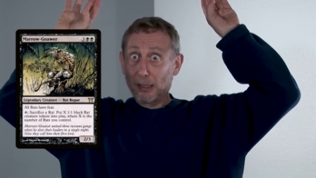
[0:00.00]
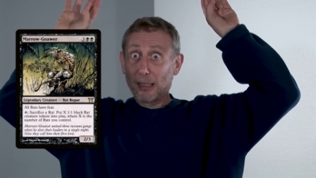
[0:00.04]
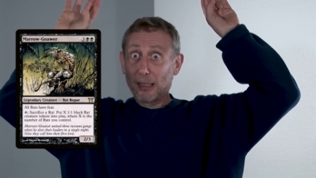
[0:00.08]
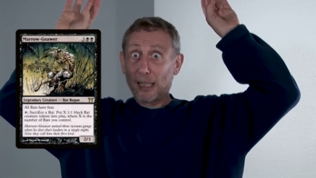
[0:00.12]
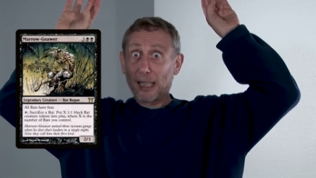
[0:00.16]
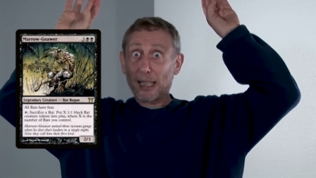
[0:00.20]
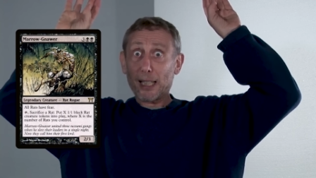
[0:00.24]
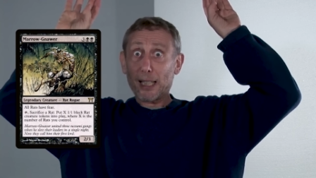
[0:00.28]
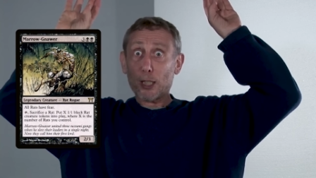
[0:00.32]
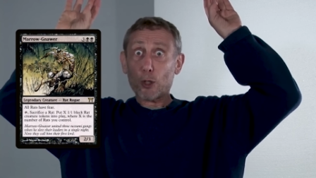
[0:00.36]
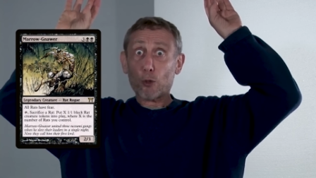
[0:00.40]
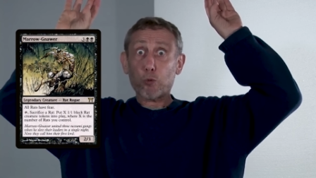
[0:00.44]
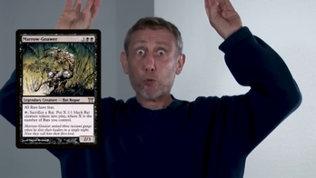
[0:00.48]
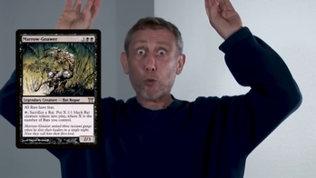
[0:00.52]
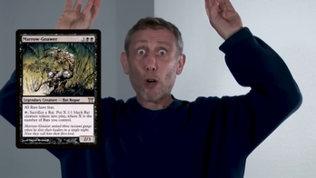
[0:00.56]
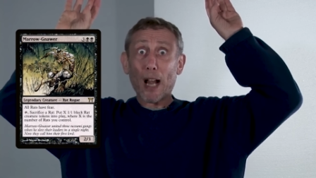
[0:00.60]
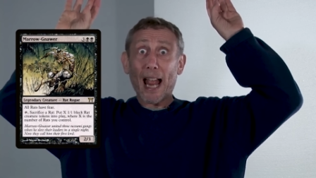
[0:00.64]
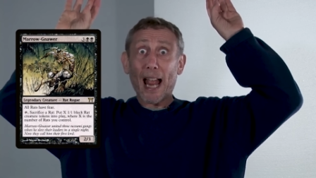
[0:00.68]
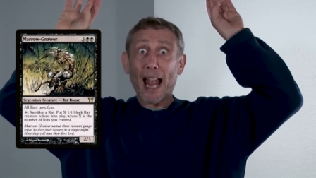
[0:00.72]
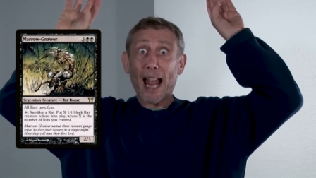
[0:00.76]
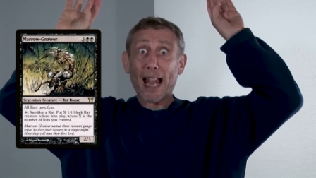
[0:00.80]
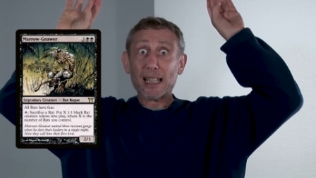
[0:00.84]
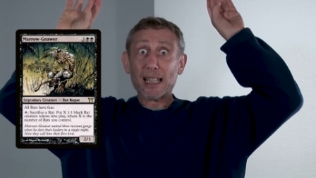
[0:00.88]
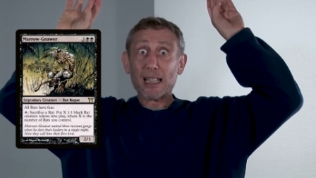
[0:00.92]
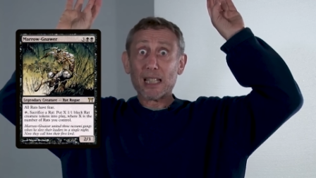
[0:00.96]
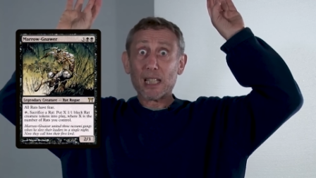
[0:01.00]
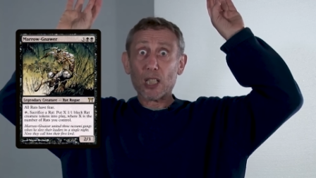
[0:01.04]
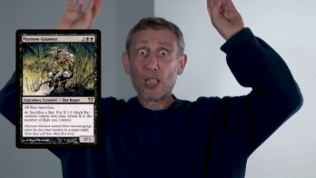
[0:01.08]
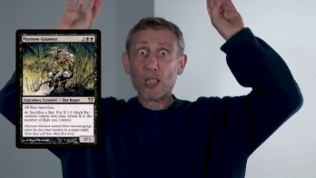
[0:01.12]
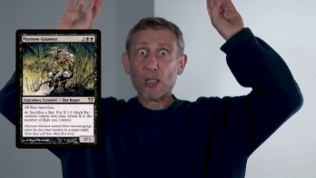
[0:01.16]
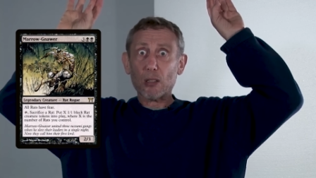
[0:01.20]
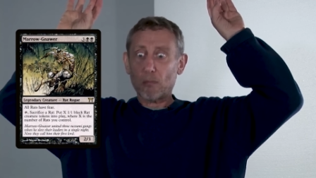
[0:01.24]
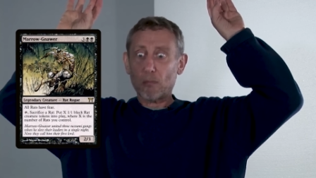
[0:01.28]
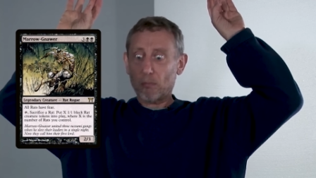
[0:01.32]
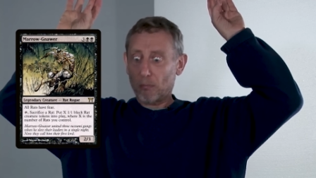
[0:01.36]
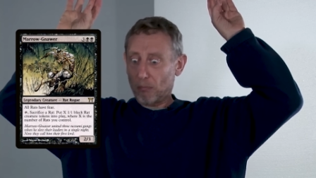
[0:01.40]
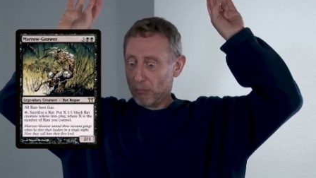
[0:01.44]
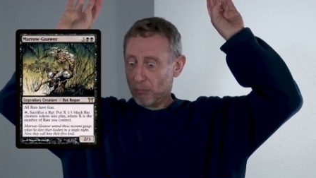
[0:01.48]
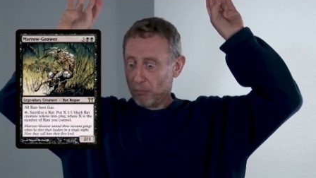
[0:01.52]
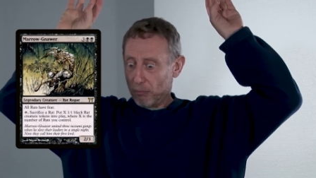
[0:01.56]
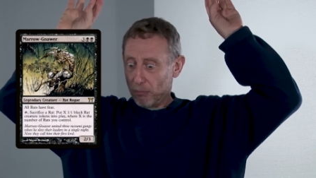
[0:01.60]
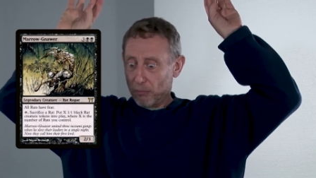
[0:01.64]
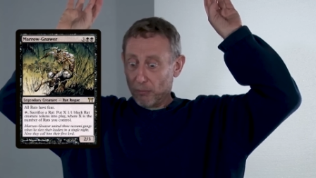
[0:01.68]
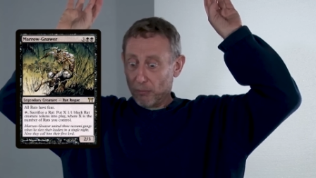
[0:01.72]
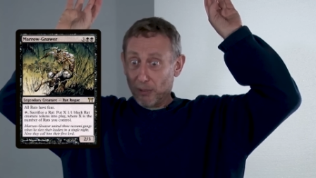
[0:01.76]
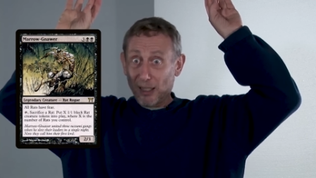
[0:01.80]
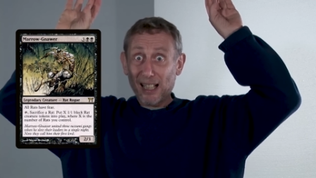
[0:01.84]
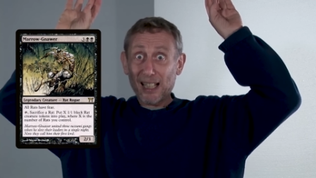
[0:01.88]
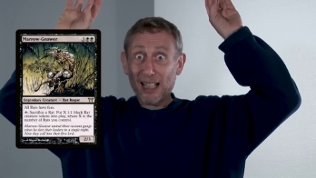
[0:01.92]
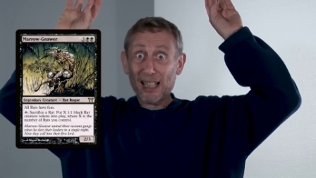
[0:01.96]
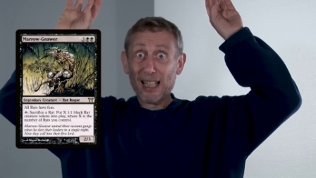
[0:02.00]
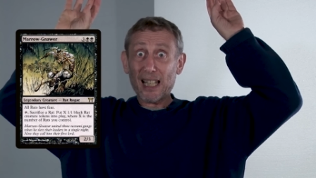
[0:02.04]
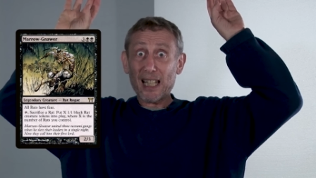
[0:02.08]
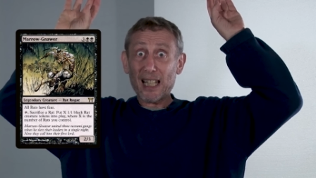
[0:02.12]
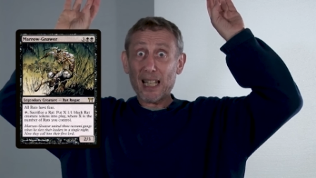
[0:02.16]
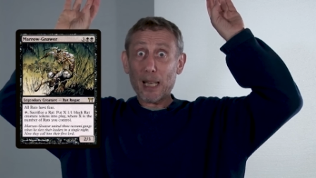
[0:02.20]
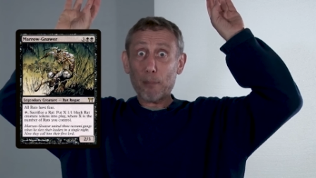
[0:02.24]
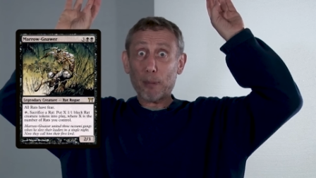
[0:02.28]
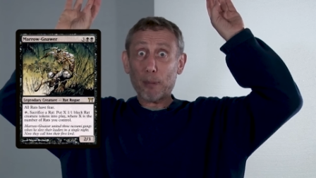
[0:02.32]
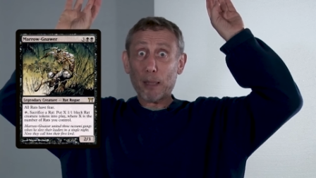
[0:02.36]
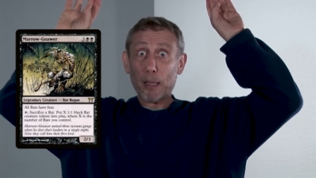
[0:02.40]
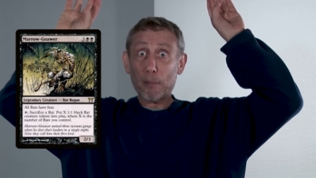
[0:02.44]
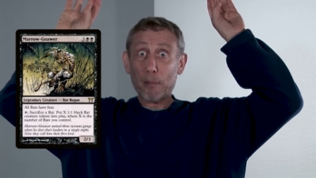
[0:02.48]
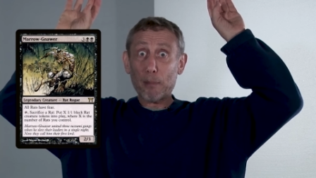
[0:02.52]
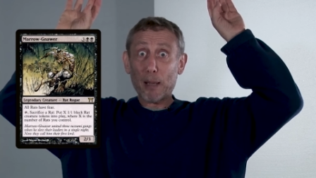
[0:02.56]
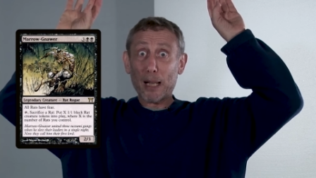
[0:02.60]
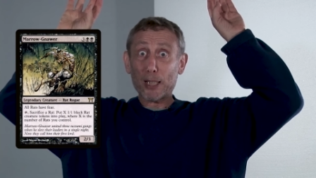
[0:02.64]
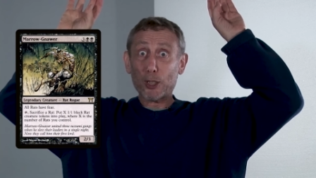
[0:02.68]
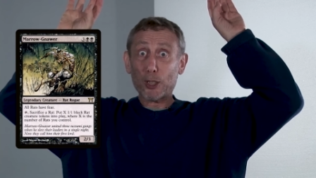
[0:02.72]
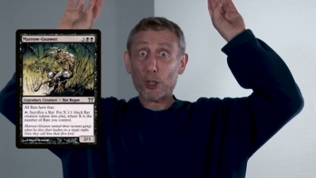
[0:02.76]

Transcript: And there's rats, and they're nibbling my